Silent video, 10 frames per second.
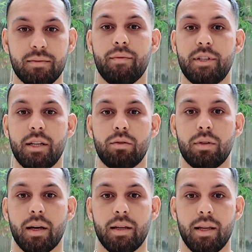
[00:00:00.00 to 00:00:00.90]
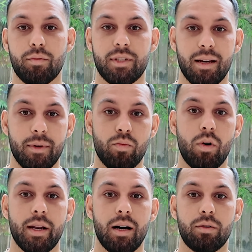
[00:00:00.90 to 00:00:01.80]
Every single day, it would take me
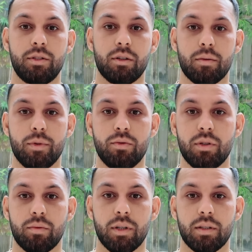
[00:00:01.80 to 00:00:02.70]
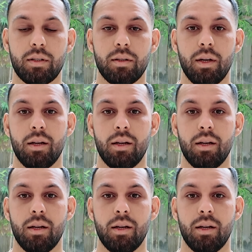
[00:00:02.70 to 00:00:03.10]
1 hour to commute to work.